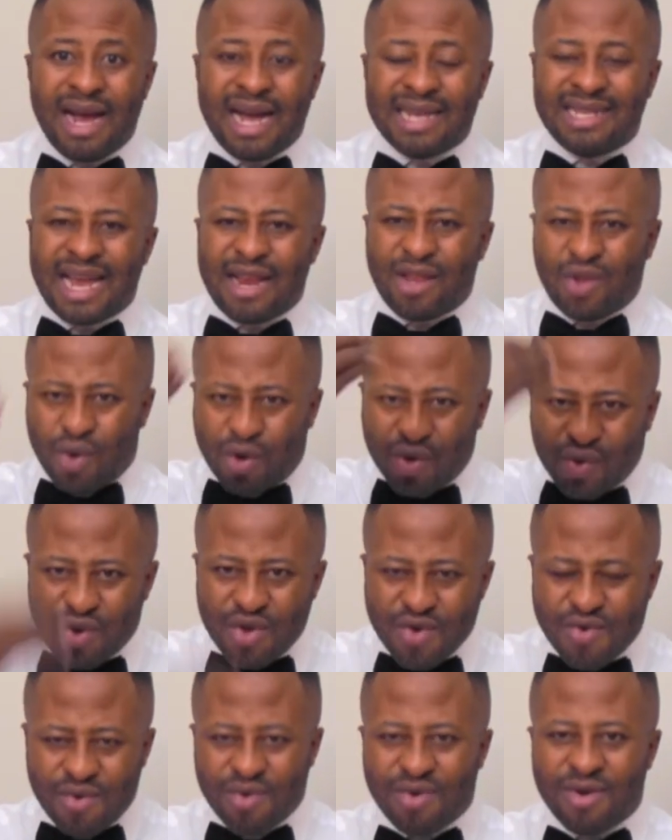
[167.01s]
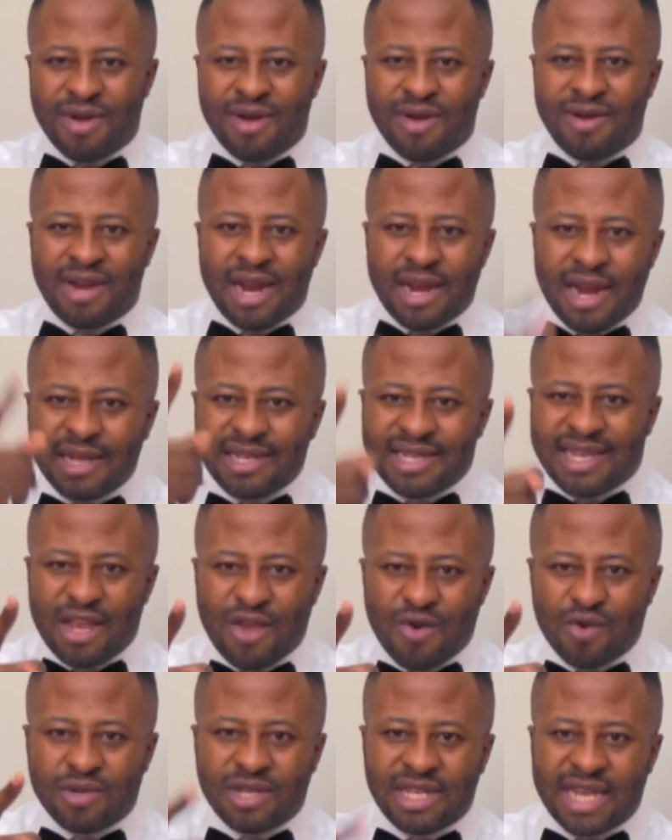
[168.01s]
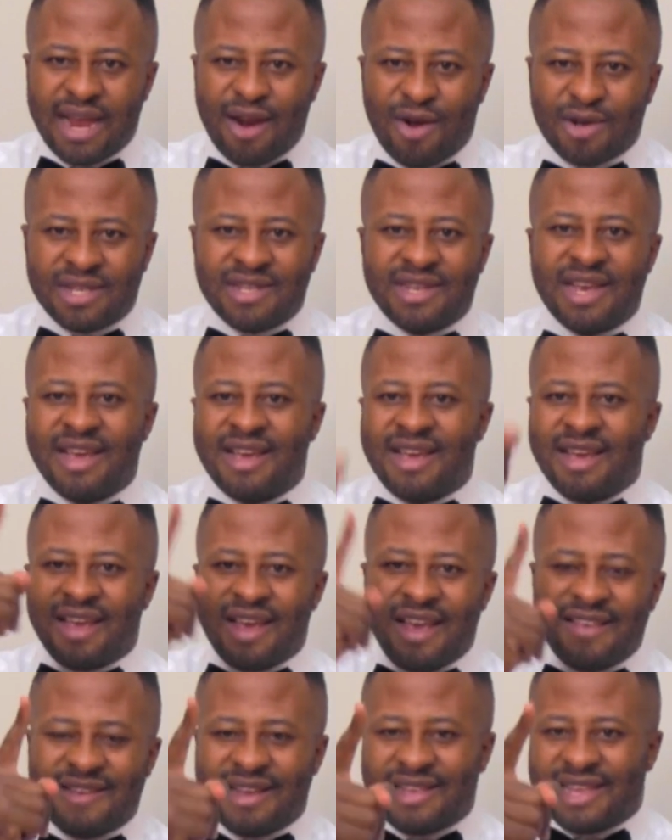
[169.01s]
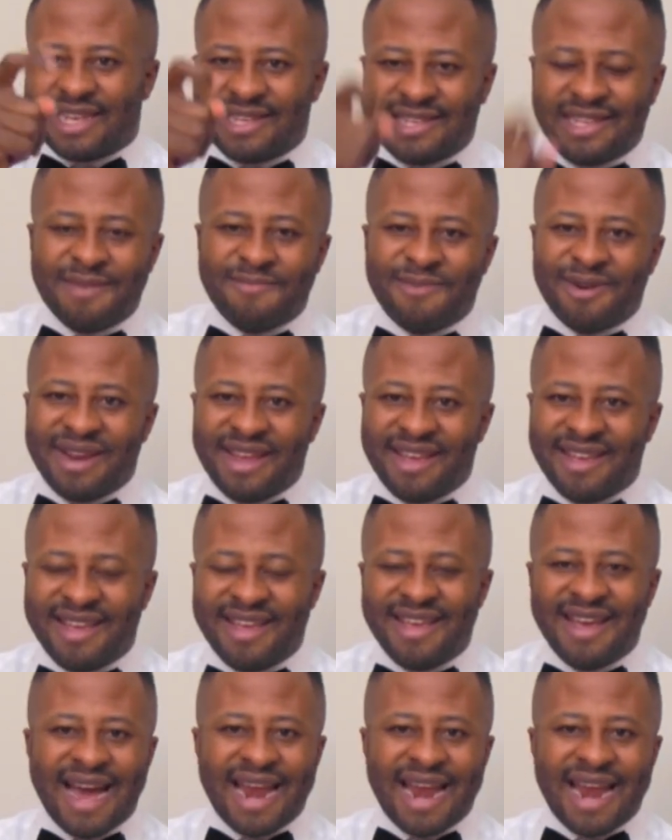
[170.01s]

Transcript: as I talk to you, the next thing you send us is a testimony.